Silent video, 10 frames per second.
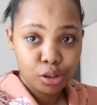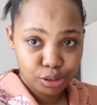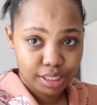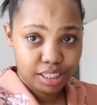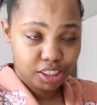
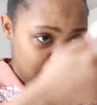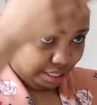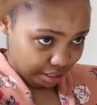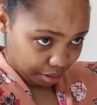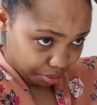Rosanna just
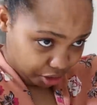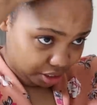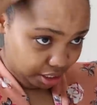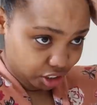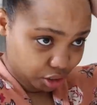texted me and
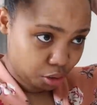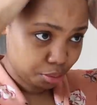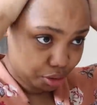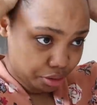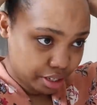she said she's
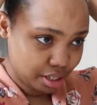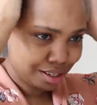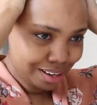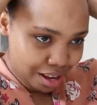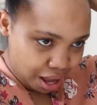almost
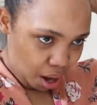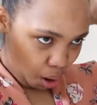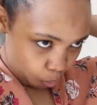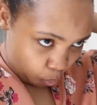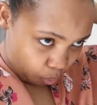ready.
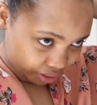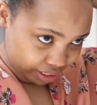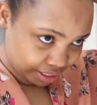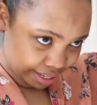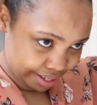
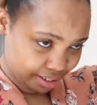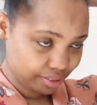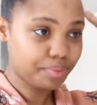What in the hell?